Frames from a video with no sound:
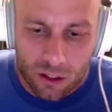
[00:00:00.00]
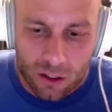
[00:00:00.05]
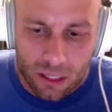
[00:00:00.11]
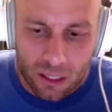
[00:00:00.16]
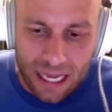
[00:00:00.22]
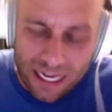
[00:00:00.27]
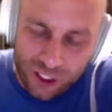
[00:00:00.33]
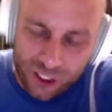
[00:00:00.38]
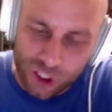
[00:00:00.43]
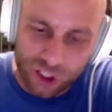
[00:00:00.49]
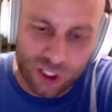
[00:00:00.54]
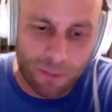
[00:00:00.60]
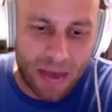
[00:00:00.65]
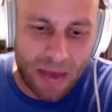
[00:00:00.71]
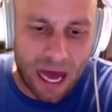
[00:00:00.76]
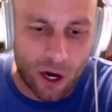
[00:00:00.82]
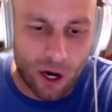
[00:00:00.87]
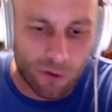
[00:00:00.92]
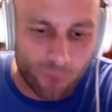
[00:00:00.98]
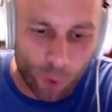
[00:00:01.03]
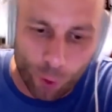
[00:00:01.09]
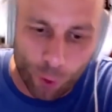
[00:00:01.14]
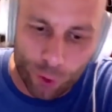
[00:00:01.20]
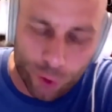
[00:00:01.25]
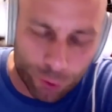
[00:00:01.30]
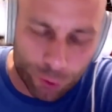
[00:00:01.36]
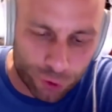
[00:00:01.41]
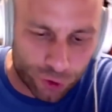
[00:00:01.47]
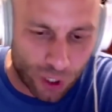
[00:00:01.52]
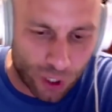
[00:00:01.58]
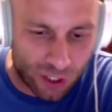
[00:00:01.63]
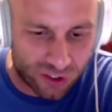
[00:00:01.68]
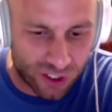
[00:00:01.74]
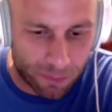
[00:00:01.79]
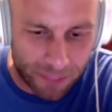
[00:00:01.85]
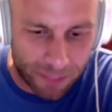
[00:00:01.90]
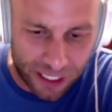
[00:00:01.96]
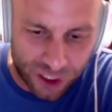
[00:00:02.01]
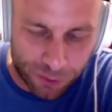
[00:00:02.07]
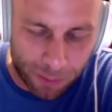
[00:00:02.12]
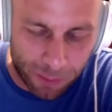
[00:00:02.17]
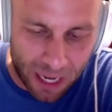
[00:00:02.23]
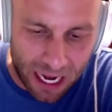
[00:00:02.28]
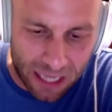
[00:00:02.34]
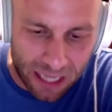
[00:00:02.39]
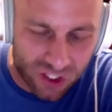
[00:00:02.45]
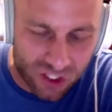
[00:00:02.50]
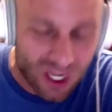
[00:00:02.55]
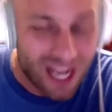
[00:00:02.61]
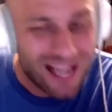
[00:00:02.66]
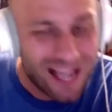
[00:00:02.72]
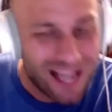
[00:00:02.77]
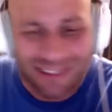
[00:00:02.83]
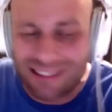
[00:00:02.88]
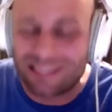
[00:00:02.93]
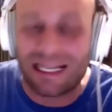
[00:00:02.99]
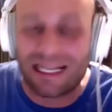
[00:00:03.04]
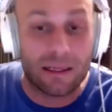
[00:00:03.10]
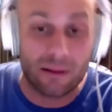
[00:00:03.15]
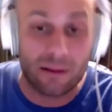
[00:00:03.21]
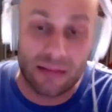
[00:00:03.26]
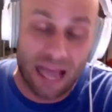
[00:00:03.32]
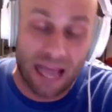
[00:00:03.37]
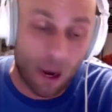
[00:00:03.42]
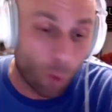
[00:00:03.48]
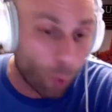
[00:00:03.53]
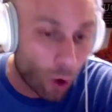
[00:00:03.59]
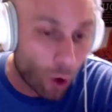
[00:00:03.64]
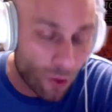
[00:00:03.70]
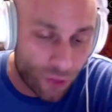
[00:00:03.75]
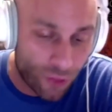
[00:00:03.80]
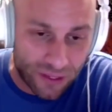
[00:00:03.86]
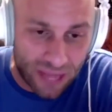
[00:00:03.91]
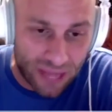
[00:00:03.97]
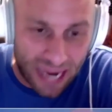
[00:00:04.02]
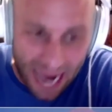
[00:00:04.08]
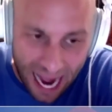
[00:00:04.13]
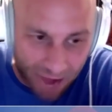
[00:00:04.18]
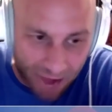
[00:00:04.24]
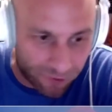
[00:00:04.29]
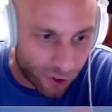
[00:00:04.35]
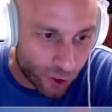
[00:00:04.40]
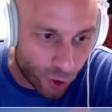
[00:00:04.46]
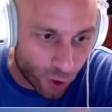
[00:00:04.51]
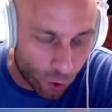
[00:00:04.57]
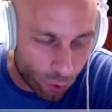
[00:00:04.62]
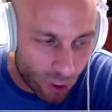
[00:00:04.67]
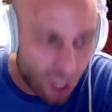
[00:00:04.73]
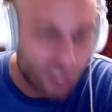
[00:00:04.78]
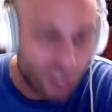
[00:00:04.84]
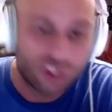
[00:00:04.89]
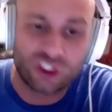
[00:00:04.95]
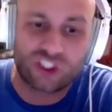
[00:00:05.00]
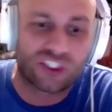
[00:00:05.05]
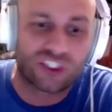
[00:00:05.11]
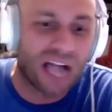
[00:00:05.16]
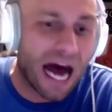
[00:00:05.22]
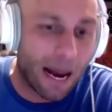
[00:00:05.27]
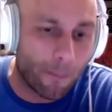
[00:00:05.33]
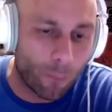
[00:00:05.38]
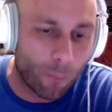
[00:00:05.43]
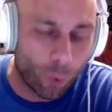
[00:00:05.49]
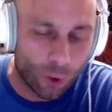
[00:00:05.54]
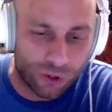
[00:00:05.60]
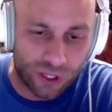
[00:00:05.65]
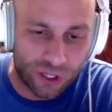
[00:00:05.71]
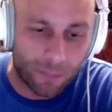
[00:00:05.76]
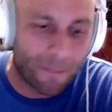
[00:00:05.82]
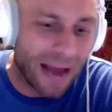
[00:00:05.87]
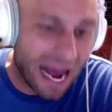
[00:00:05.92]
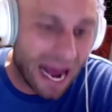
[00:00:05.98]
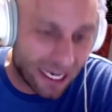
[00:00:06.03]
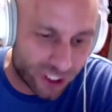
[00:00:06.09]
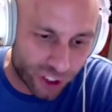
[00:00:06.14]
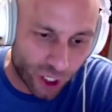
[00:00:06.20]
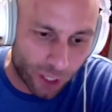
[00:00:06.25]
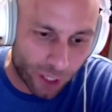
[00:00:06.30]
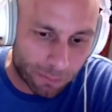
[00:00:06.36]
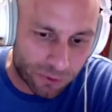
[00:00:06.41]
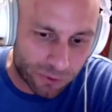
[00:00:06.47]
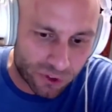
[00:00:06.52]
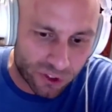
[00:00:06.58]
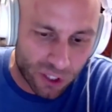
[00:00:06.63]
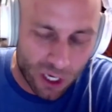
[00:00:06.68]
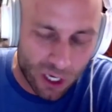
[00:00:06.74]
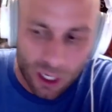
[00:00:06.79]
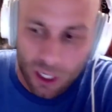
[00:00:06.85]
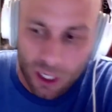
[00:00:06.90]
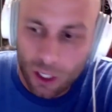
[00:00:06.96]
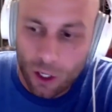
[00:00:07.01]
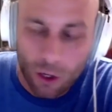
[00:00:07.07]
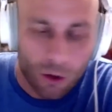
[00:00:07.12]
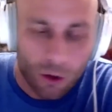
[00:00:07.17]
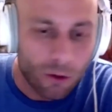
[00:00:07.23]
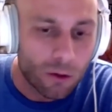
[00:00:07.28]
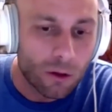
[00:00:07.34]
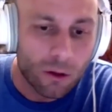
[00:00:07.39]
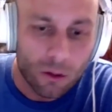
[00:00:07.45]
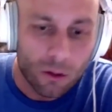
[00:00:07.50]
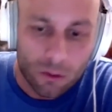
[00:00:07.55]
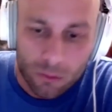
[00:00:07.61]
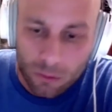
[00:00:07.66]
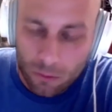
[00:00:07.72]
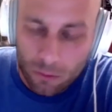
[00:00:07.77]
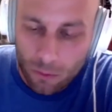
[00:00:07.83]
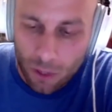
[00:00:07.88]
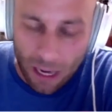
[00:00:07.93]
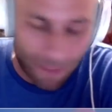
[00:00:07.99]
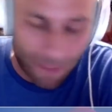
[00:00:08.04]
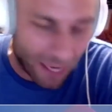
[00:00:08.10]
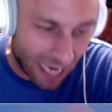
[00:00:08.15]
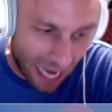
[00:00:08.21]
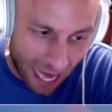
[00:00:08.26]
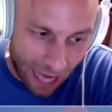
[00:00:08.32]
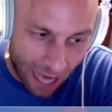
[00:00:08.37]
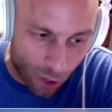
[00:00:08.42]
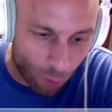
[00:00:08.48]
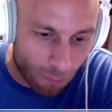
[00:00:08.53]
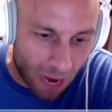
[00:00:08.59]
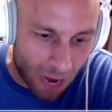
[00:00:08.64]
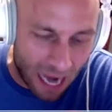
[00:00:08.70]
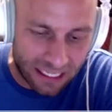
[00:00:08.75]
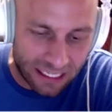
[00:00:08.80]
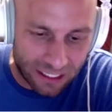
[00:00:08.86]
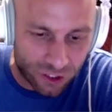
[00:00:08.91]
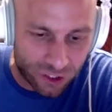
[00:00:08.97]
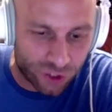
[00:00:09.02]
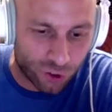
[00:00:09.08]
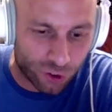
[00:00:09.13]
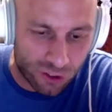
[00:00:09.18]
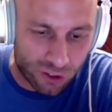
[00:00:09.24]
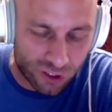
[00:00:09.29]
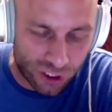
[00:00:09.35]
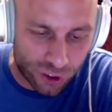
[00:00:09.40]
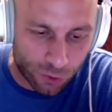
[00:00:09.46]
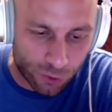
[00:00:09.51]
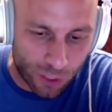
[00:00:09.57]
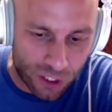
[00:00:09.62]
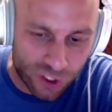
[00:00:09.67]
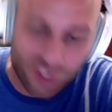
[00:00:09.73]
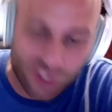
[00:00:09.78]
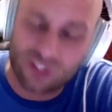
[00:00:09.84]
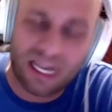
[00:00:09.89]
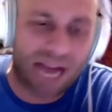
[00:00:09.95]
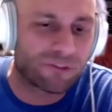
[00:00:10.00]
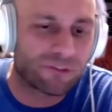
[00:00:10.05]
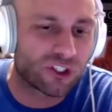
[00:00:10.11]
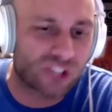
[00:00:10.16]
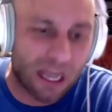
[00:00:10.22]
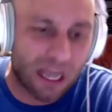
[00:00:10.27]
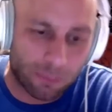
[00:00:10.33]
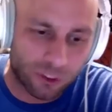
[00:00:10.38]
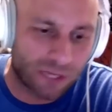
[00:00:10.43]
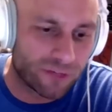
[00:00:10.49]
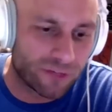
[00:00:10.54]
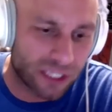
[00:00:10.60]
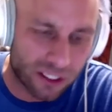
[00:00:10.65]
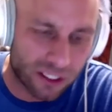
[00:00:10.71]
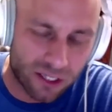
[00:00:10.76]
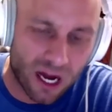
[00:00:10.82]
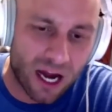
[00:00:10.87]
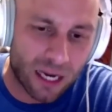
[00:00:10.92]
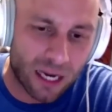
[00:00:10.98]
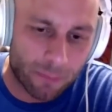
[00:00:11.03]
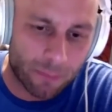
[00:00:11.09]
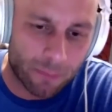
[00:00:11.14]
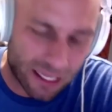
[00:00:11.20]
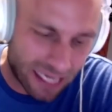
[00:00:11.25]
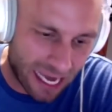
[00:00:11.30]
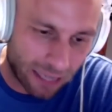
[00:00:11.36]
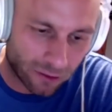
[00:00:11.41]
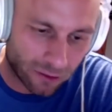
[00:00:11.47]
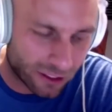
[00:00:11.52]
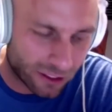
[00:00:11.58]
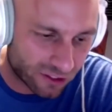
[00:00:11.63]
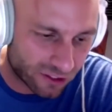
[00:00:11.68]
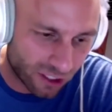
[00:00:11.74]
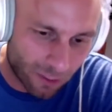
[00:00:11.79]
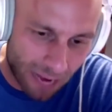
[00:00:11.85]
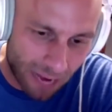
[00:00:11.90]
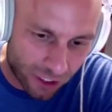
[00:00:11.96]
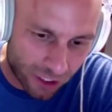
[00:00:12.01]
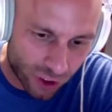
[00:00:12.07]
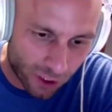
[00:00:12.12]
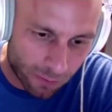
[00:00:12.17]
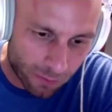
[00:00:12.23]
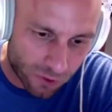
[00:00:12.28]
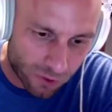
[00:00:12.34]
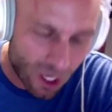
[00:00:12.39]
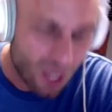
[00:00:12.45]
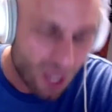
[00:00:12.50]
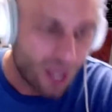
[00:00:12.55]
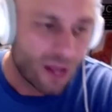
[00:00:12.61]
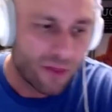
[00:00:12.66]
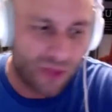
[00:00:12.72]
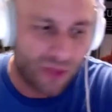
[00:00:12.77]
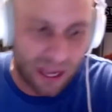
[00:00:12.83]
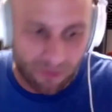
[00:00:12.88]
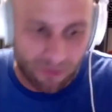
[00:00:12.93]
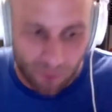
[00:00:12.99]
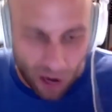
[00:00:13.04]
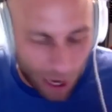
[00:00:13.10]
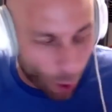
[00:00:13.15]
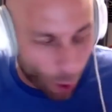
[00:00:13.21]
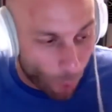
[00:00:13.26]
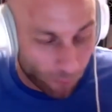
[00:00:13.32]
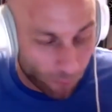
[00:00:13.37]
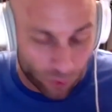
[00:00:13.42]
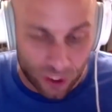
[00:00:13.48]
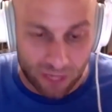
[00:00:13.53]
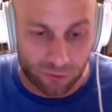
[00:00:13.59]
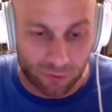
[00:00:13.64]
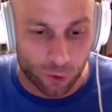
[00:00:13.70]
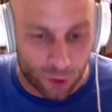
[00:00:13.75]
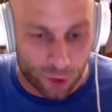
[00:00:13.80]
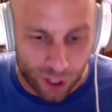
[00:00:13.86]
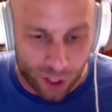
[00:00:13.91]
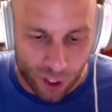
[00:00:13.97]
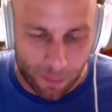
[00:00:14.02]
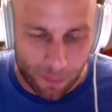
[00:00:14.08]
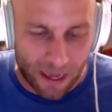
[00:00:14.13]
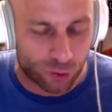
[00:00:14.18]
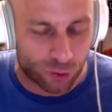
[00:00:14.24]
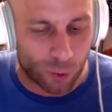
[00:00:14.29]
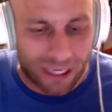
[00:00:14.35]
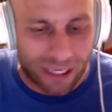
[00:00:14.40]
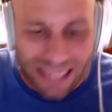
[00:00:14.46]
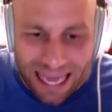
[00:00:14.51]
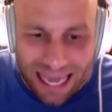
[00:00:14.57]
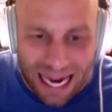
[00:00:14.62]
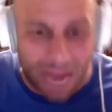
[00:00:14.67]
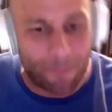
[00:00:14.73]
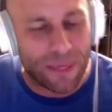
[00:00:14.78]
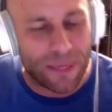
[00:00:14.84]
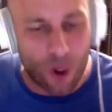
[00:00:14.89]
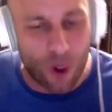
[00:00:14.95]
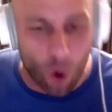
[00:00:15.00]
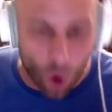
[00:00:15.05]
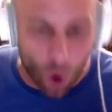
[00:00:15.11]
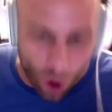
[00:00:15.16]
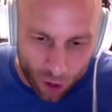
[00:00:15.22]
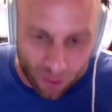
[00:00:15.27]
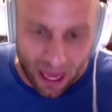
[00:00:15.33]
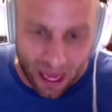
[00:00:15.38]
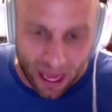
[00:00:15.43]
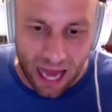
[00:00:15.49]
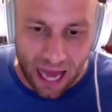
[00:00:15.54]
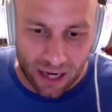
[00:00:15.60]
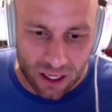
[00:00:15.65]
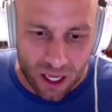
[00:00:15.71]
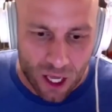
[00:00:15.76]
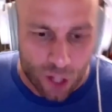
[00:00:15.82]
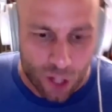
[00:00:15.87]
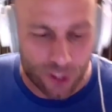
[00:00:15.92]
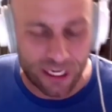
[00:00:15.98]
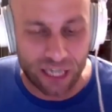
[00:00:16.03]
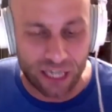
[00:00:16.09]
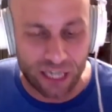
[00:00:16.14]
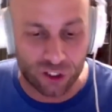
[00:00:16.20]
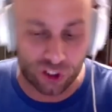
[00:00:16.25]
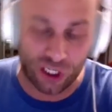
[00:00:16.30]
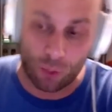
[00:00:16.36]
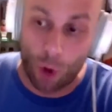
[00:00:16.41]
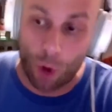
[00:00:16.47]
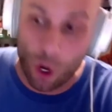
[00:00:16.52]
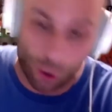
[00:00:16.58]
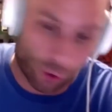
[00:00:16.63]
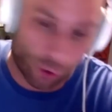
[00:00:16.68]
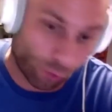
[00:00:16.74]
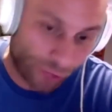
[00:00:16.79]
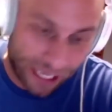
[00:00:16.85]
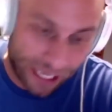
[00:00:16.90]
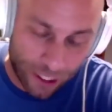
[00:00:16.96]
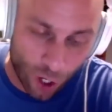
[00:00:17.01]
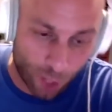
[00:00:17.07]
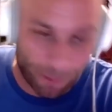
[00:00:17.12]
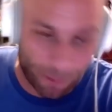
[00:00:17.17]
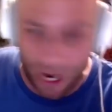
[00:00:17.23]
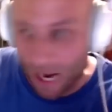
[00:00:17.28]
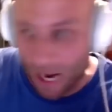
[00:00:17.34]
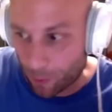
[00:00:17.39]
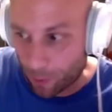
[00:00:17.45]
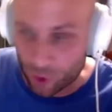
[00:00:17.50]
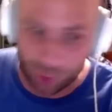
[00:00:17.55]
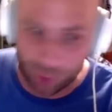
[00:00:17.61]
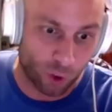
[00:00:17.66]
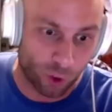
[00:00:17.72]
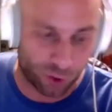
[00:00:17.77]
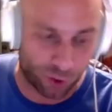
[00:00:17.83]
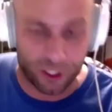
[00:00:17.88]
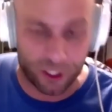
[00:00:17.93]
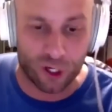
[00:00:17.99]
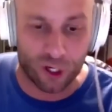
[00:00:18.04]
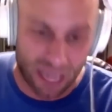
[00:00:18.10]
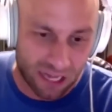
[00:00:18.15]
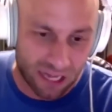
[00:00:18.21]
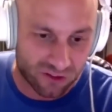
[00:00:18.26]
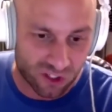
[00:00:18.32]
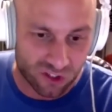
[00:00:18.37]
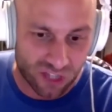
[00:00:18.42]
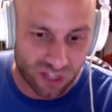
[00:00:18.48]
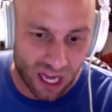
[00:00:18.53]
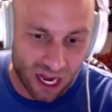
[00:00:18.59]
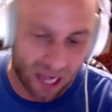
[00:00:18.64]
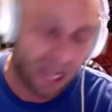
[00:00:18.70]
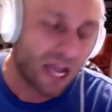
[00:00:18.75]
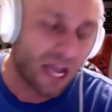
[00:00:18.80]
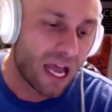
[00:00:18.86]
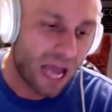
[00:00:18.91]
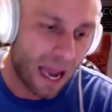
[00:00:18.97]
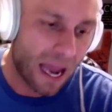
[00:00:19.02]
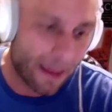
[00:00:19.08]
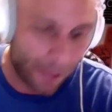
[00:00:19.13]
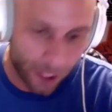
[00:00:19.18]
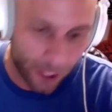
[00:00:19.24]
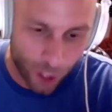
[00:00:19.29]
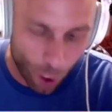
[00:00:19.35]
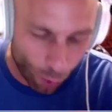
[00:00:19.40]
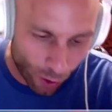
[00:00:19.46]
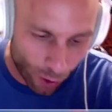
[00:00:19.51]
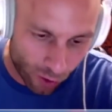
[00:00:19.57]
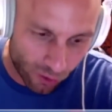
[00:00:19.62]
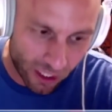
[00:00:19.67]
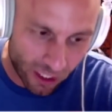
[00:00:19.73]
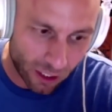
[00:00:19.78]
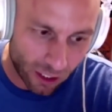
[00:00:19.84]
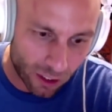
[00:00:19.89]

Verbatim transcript: It's just a matter of who you trust in big spots. Now, one thing they have to do stop with the matchups. I mean, I, I don't mind it in certain situations. They have to stop living and dying by the analytics and the matchups. They've hopefully they've learned in the past where it can't be all that. You can't just say, "Well, green on paper is supposed to be good against this guy," and then go with green